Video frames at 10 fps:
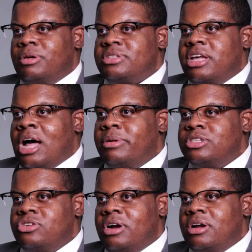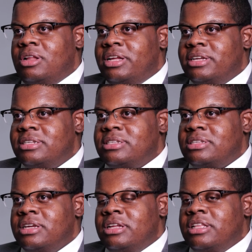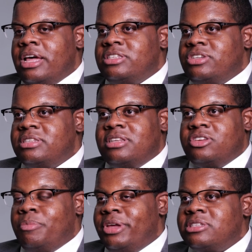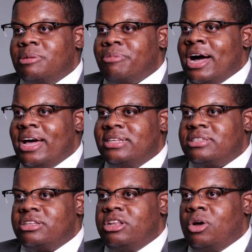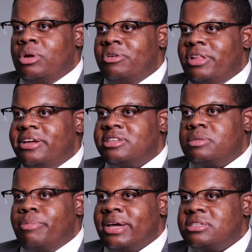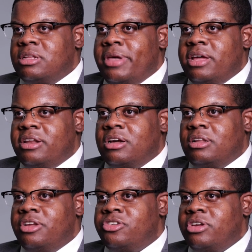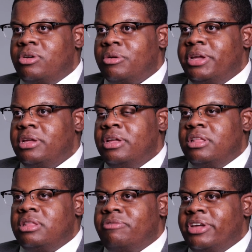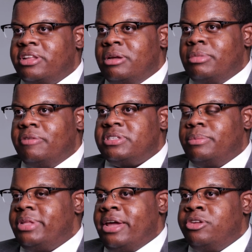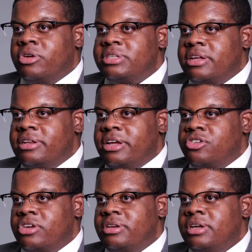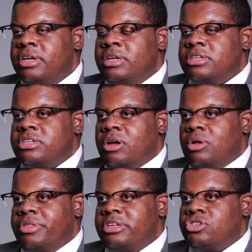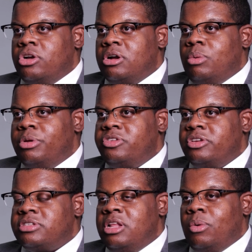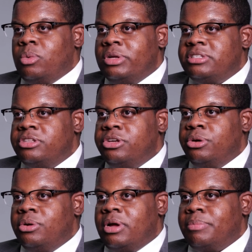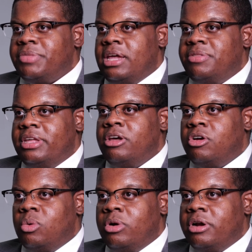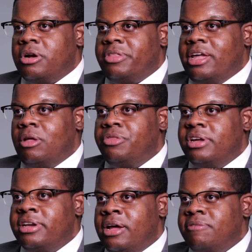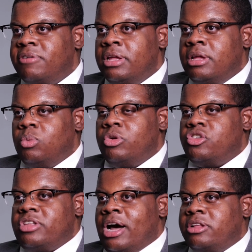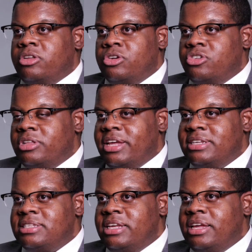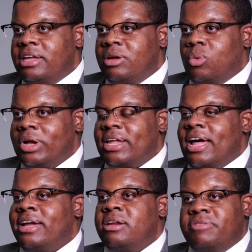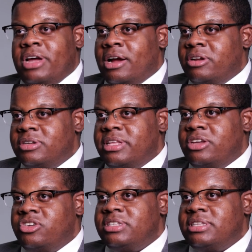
most common struggle is it's just such a big surprise. No one really expects to be in a collision or be the victim of some dangerous condition. So they struggle with just knowing what to do. Can they go to work? Are they healthy enough? Which doctor should they see? What kind of doctors they should